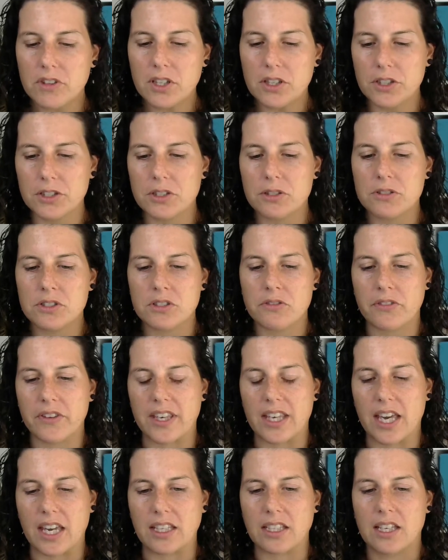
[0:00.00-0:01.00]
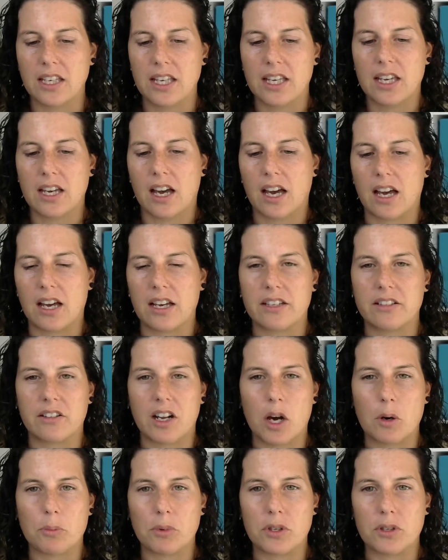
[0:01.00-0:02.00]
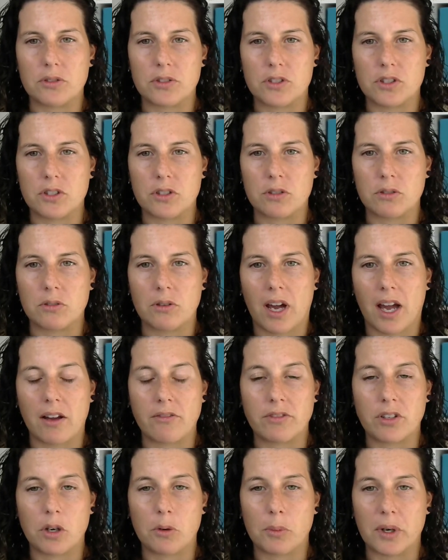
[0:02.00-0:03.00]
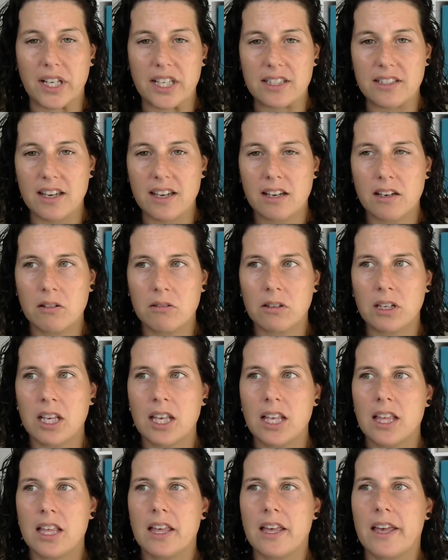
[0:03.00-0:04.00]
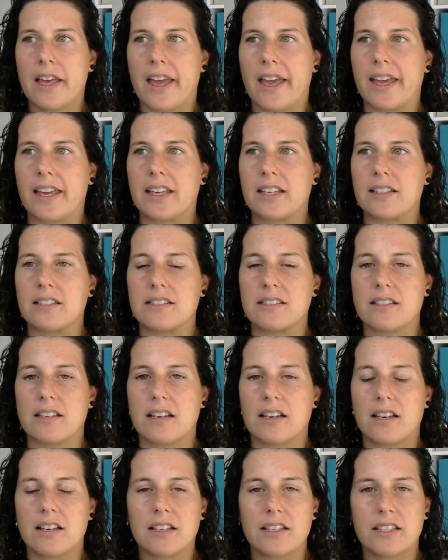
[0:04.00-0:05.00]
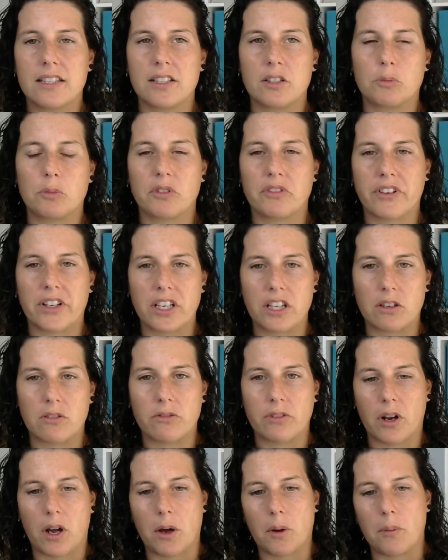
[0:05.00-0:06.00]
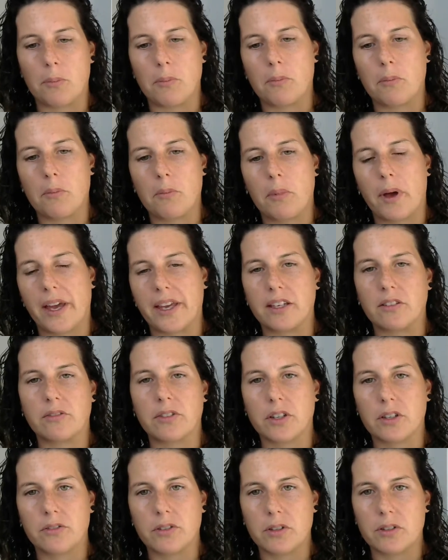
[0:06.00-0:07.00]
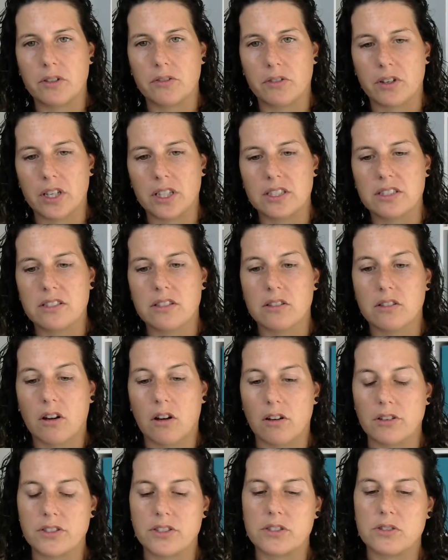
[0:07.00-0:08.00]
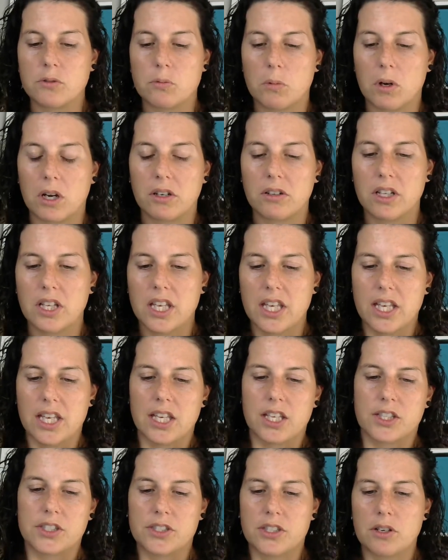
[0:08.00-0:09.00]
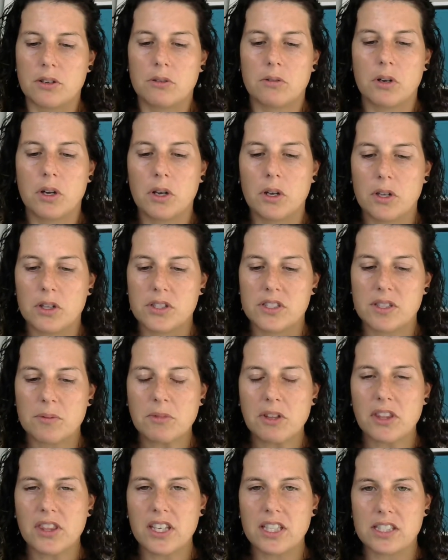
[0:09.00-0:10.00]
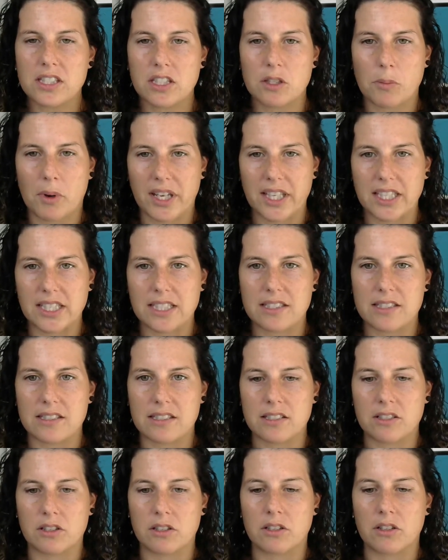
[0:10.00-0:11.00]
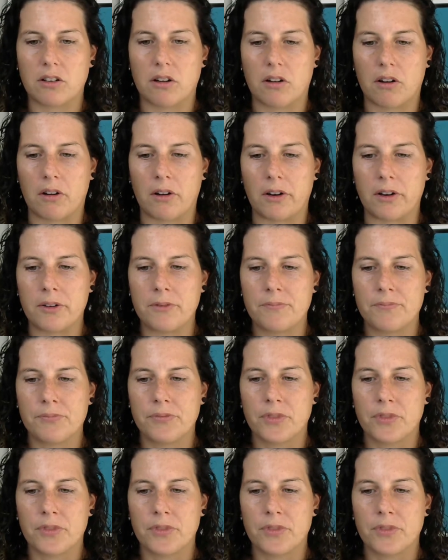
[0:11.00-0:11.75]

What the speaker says: use your VA. It'll help you to have no money down, and it'll prevent you from paying for a few different costs as well. So some of the things that you might consider are: